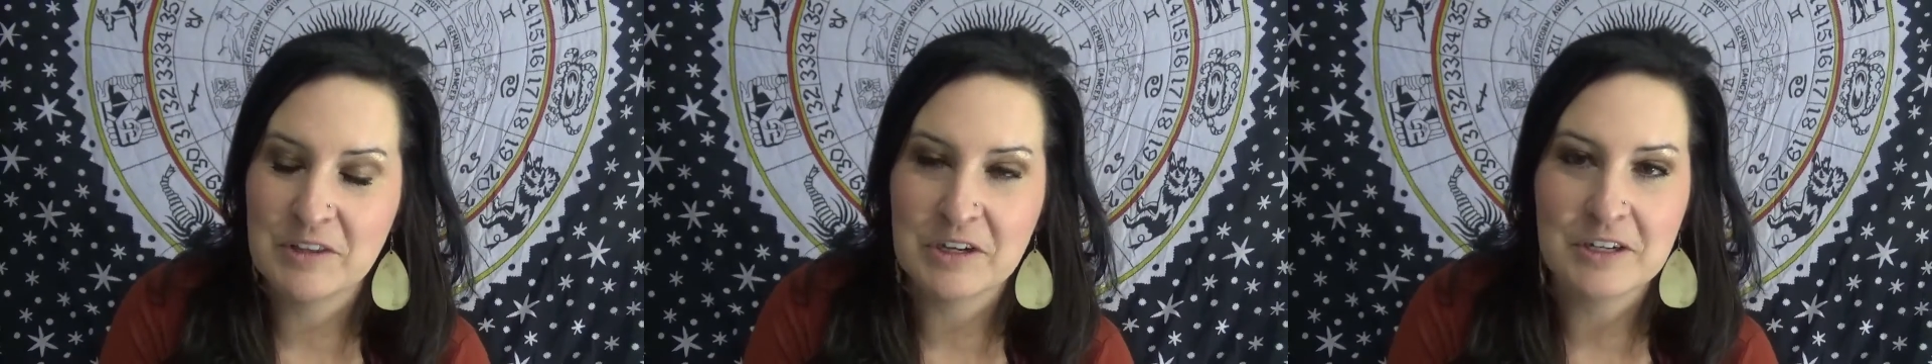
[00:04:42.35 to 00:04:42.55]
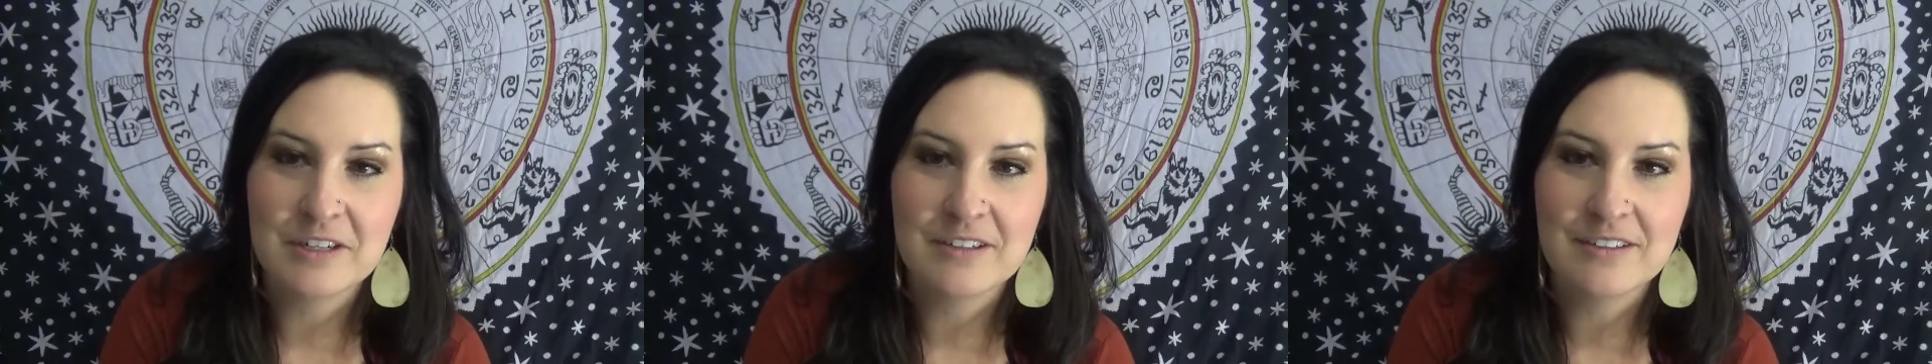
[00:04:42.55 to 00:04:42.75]

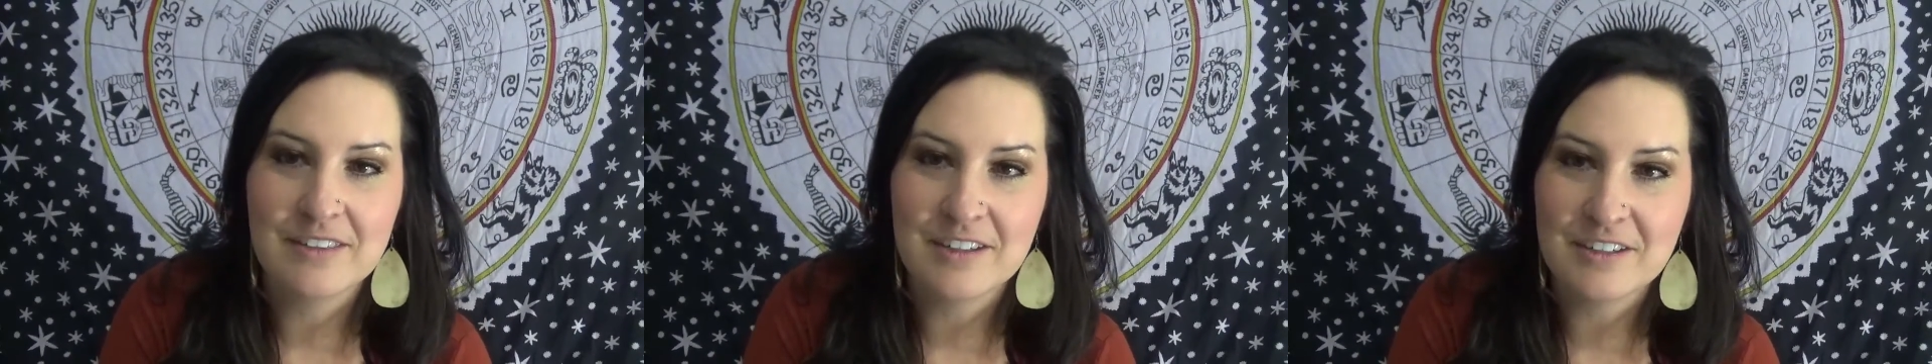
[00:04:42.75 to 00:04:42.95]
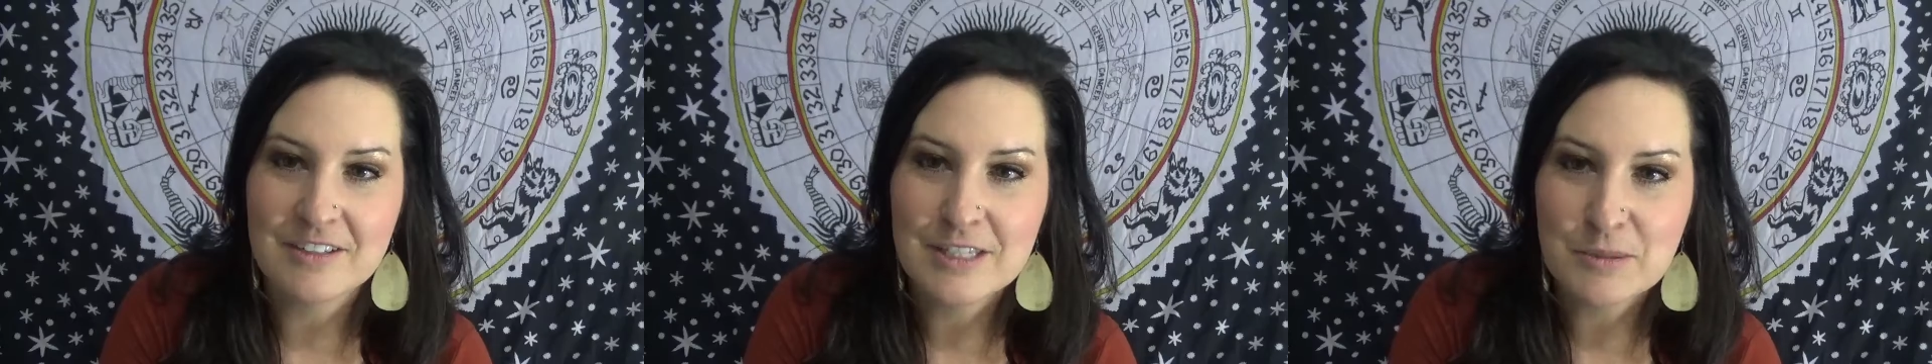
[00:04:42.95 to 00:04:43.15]

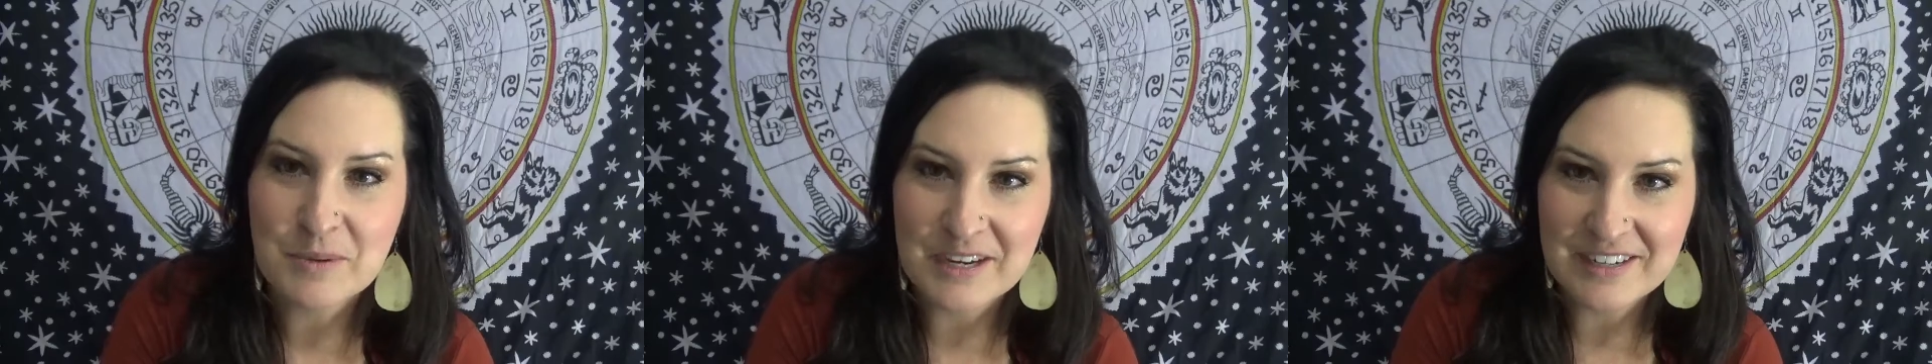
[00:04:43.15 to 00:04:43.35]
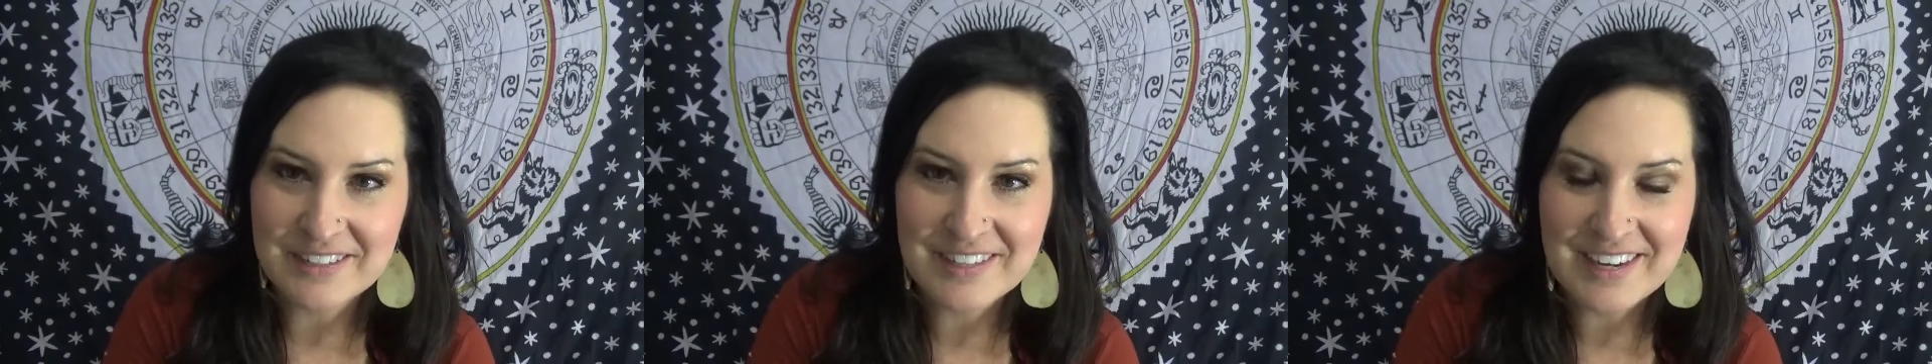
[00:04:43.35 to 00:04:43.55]
their
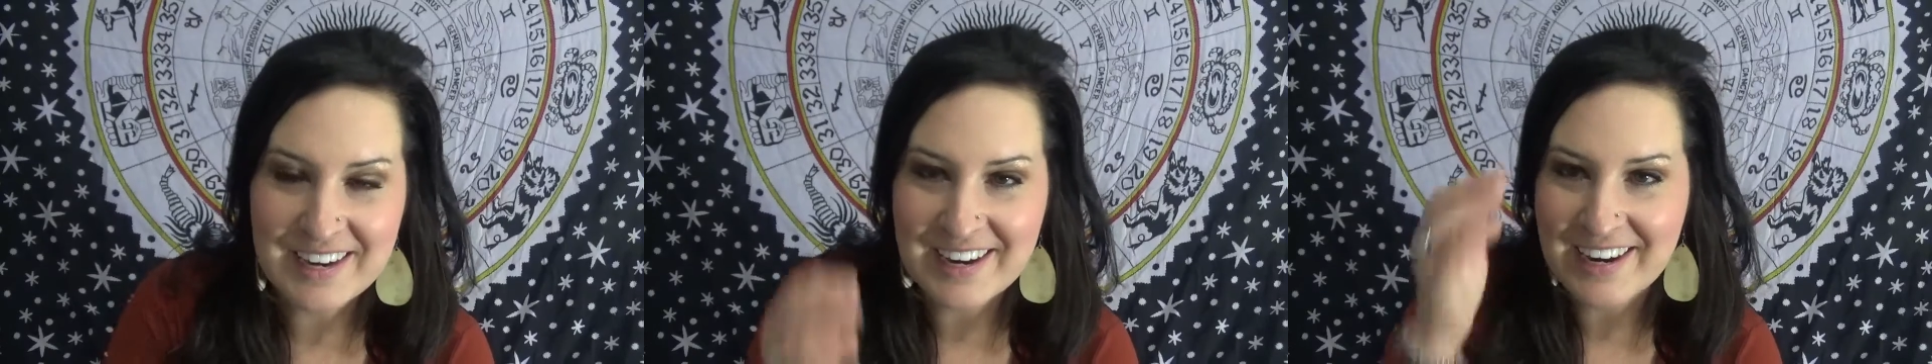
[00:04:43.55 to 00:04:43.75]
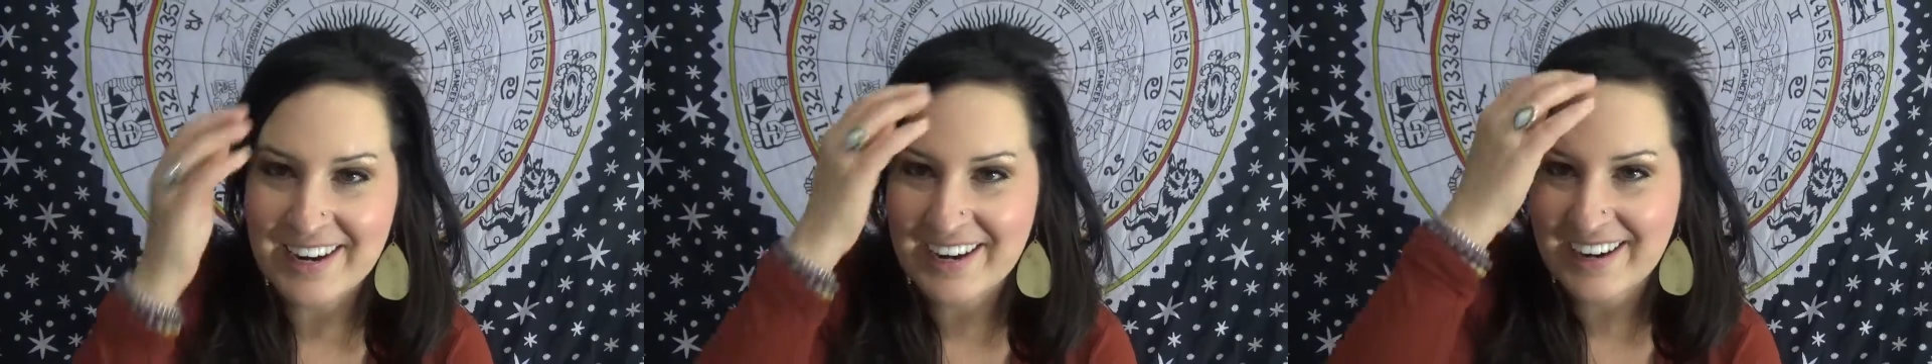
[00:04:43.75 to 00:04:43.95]
sweet
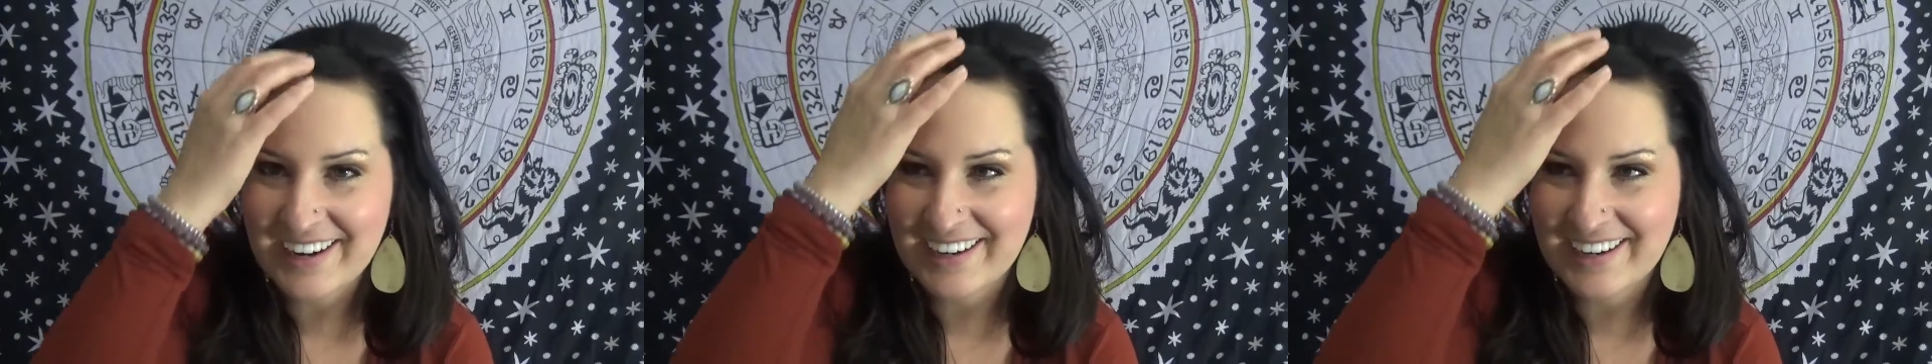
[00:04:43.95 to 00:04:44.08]
tea,